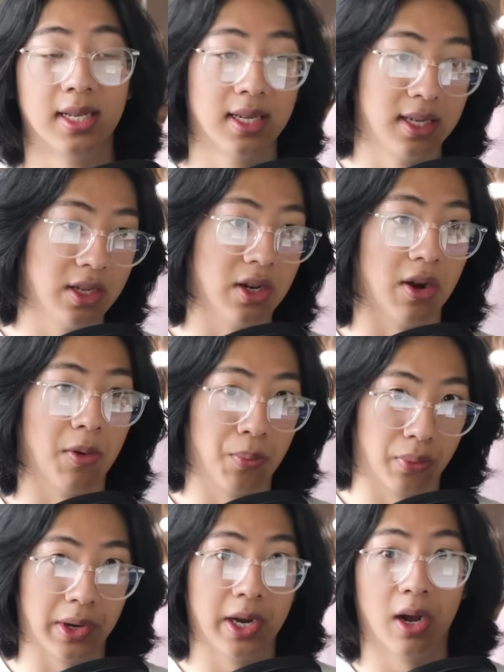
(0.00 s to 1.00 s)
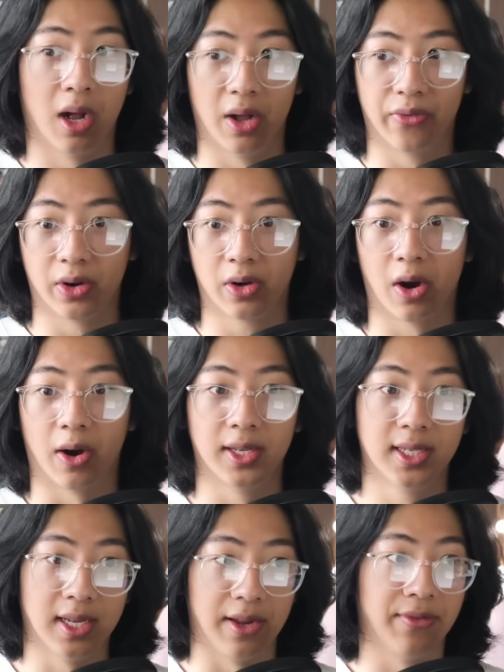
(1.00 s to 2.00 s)
you know, bring all of your cards
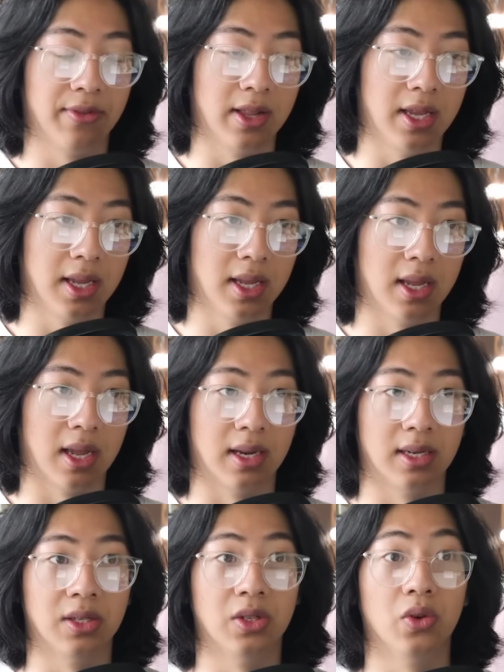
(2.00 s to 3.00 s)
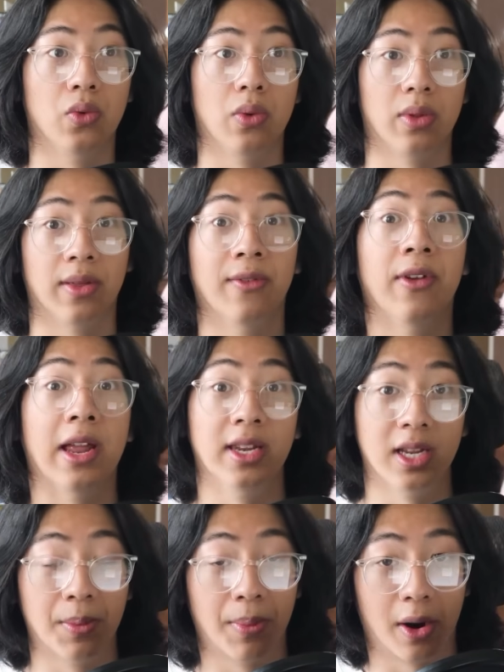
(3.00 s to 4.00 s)
safely and do the
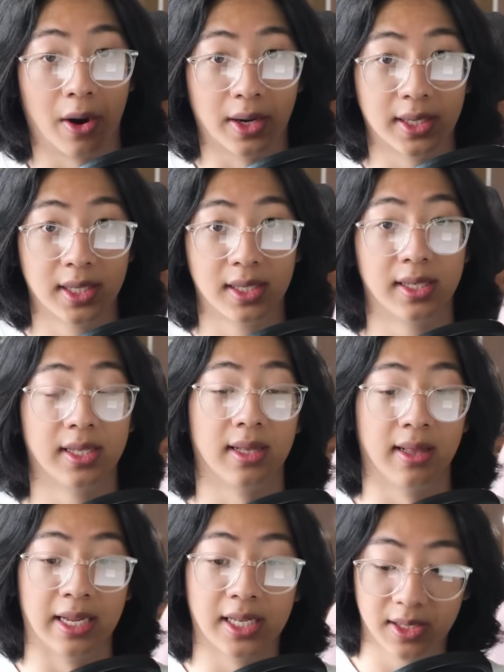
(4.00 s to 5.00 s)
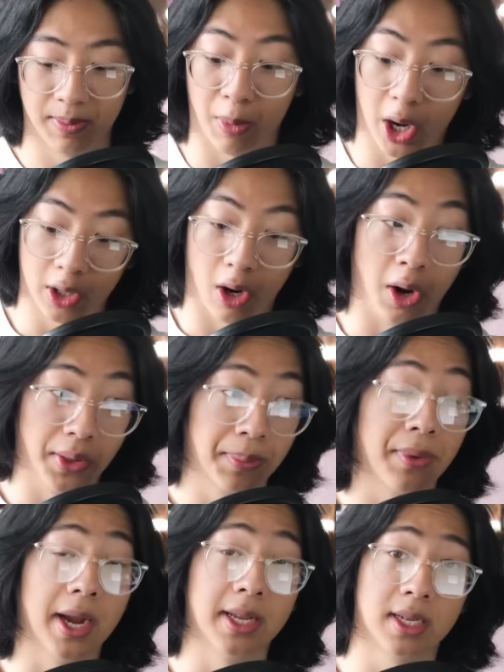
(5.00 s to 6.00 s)
vending part, mark all the
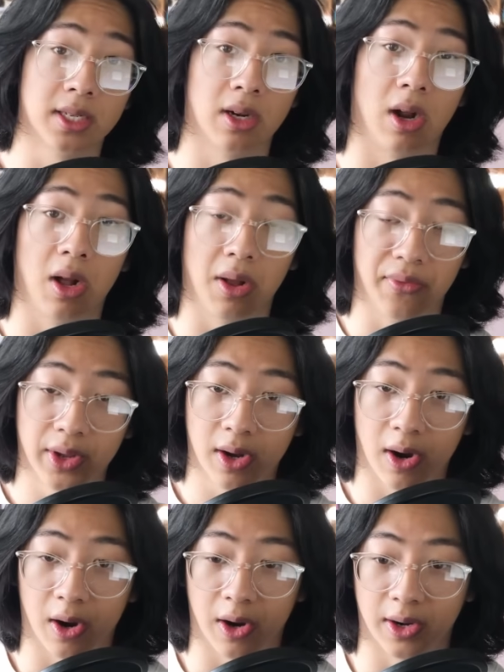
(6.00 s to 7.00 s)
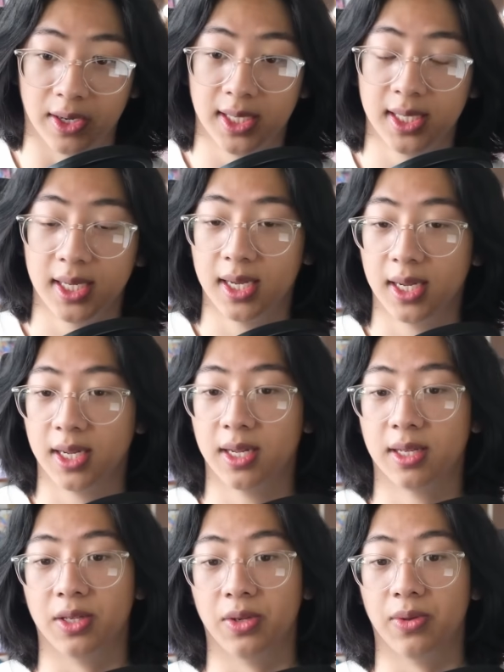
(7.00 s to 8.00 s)
prices on all of the cards,
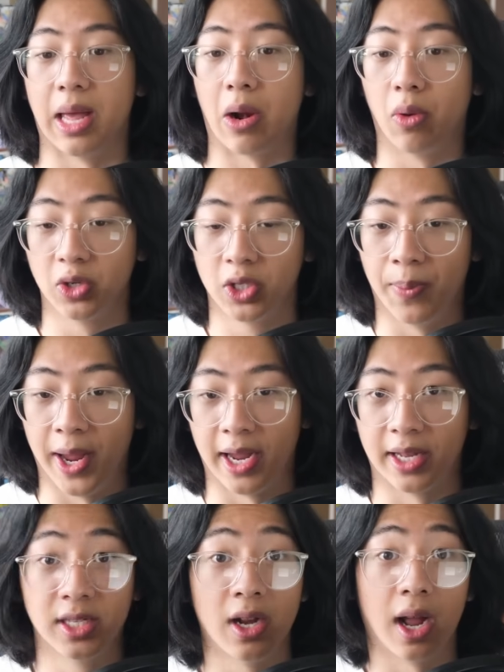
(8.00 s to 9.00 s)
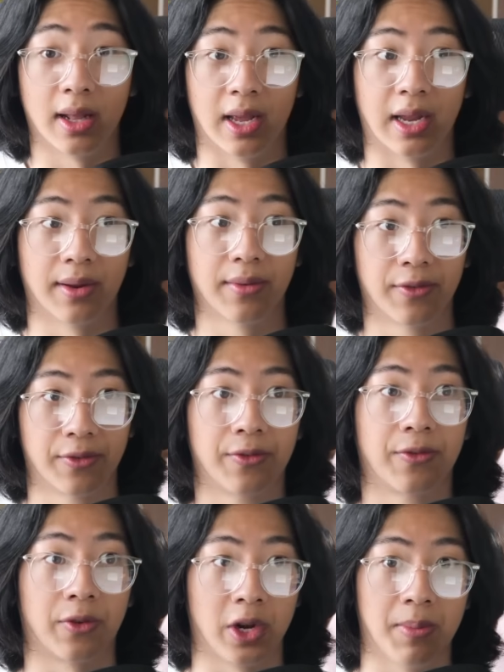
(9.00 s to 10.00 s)
do that whole shebang. It's not like
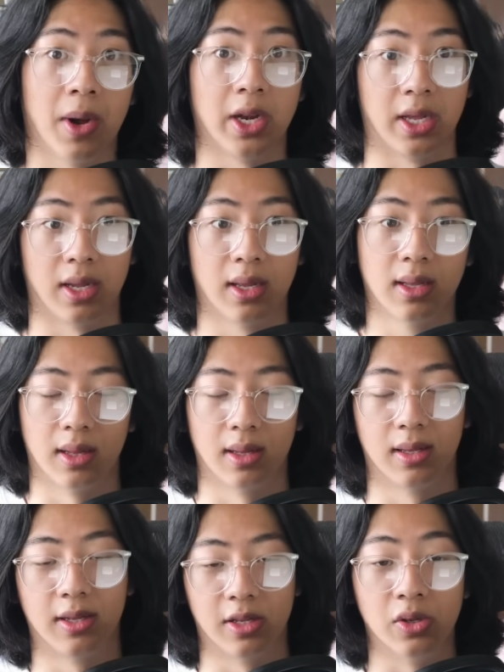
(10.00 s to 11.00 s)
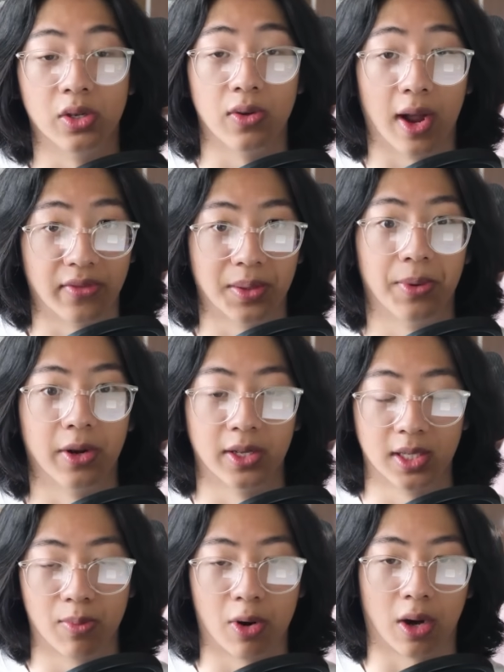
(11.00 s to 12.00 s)
free money. You do have to put in
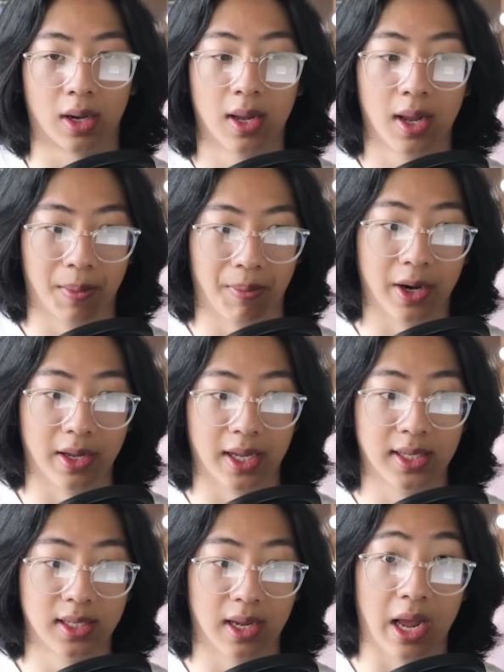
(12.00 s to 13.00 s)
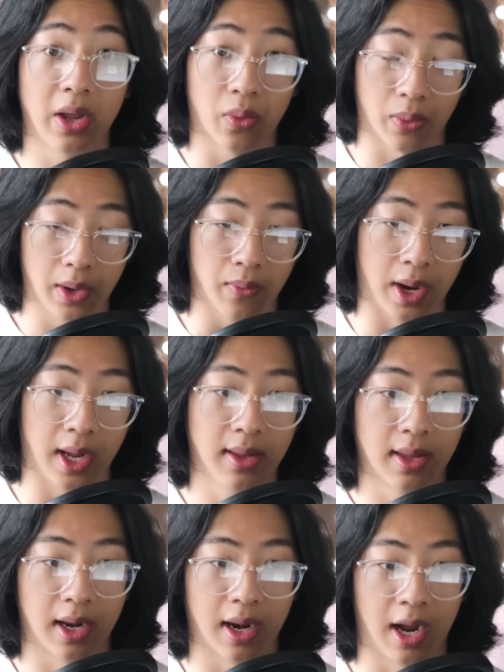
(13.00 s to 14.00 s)
some work, but it's a great way
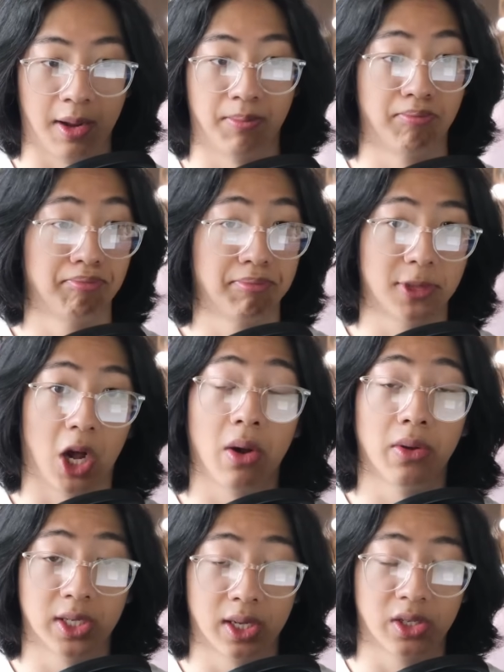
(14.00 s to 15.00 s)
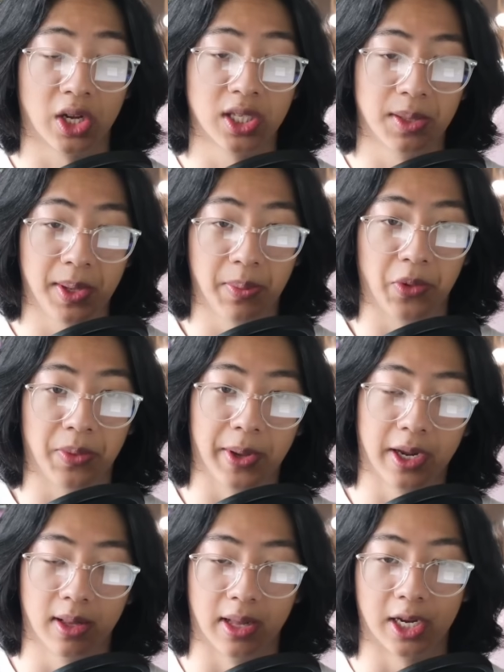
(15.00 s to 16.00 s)
that I always suggest to people with big
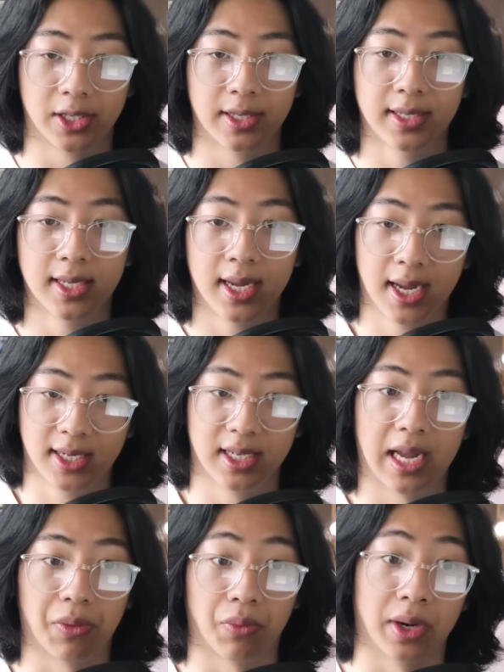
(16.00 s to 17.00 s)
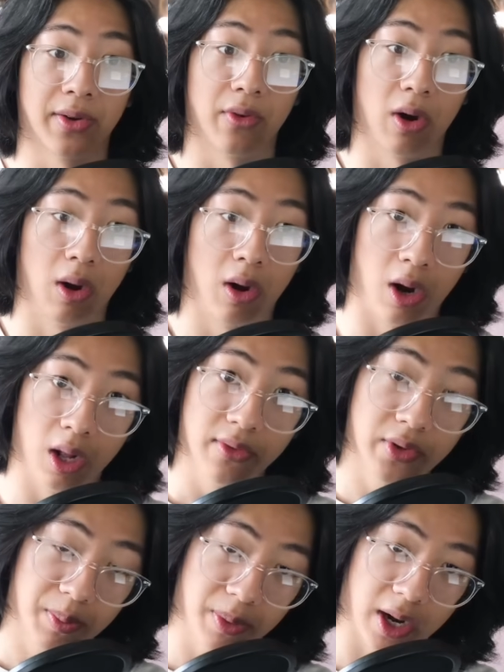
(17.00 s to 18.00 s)
collections to get rid of all of
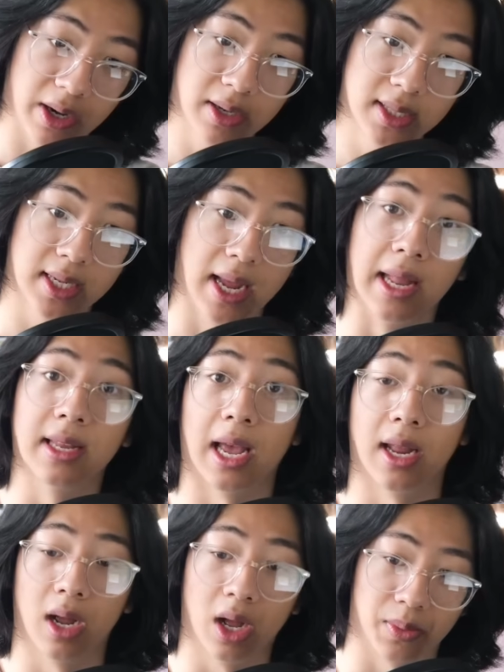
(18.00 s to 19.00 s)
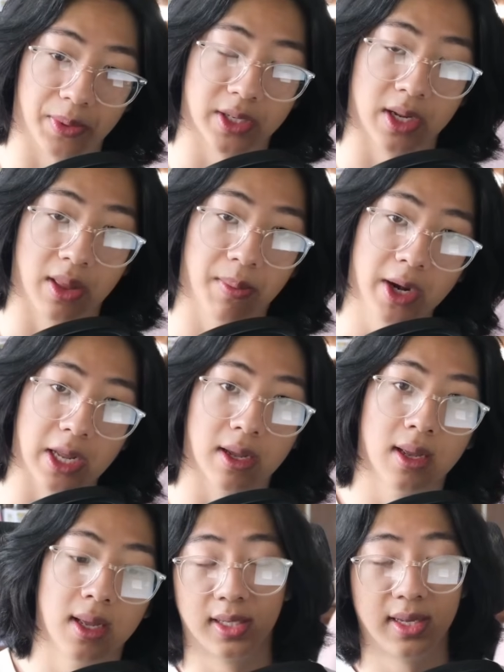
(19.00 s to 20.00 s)
your product and get 100% of the money.
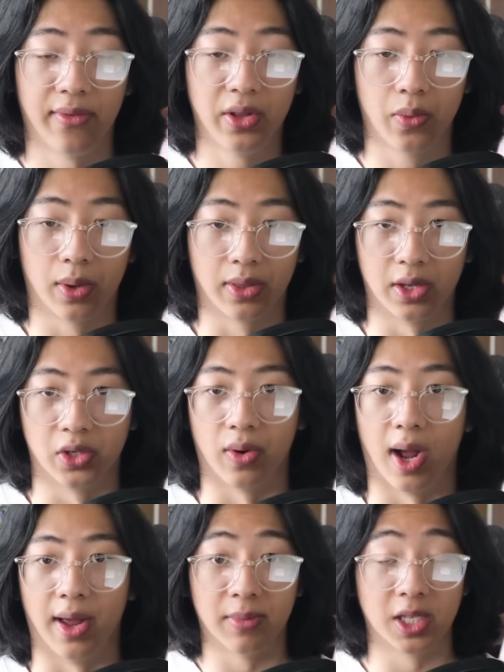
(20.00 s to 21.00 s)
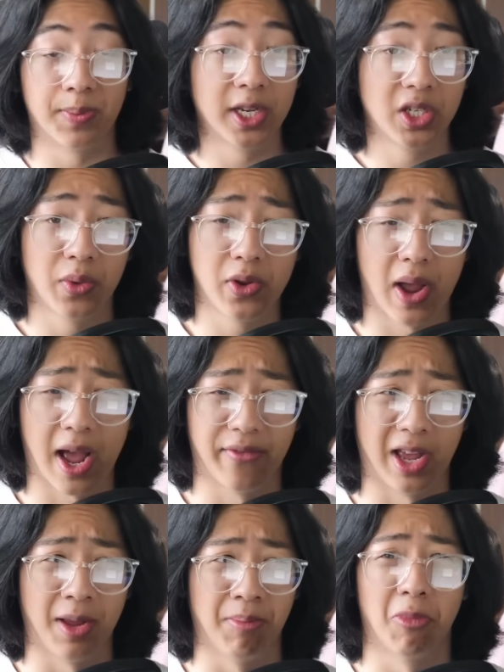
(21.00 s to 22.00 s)
It's definitely worth the drive, especially when you have
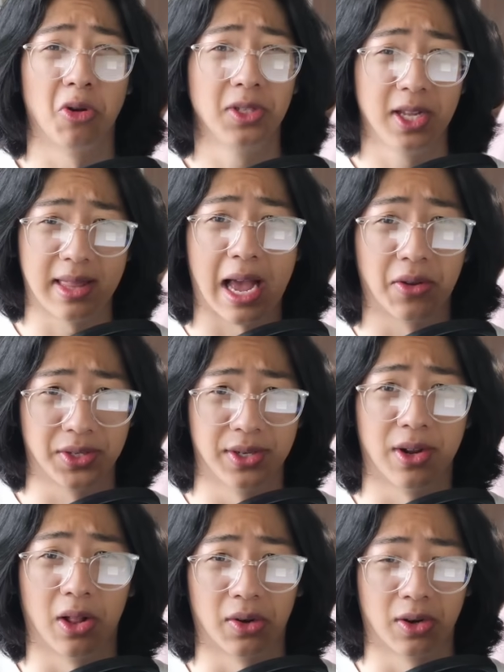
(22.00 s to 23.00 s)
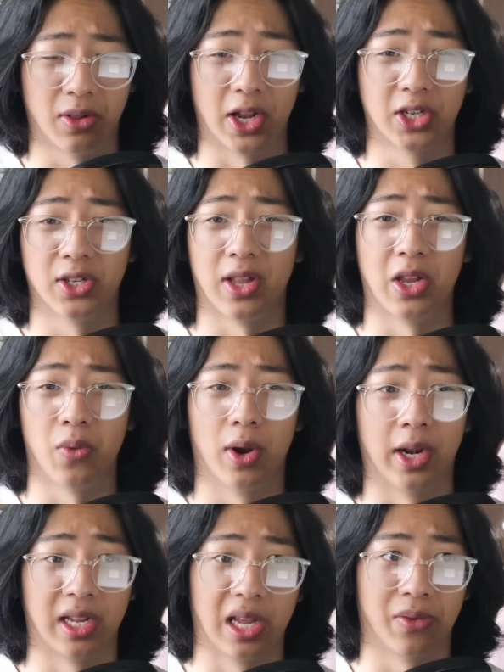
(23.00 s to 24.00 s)
a multi-$1,000 collection that you want
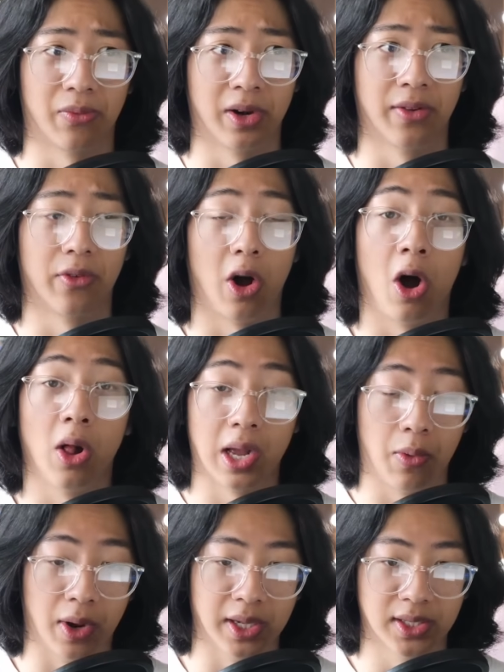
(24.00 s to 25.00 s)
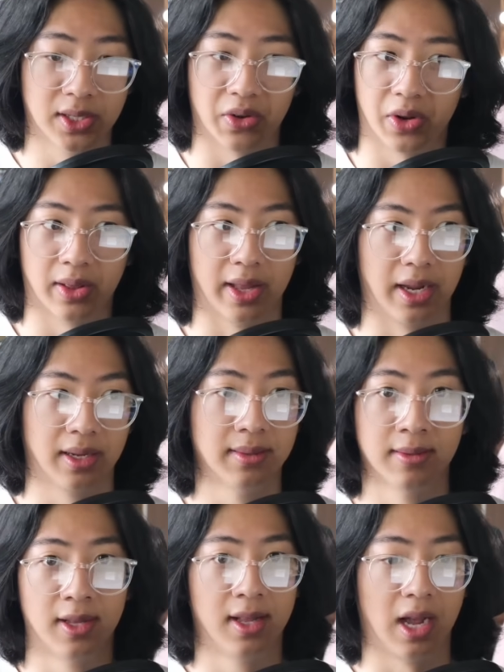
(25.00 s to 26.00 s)
to get rid of all at once so you can, like,
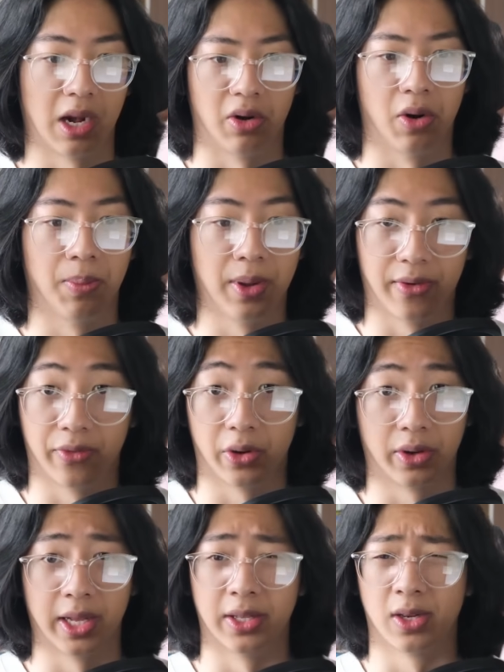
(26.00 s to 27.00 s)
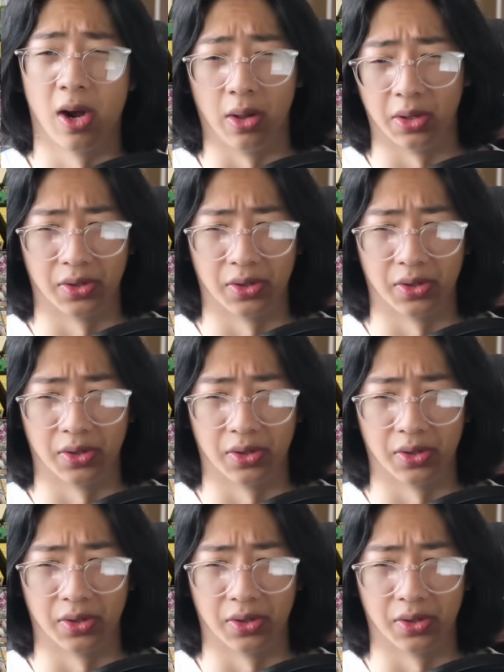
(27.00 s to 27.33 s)
I don't know, pay for your kids' college or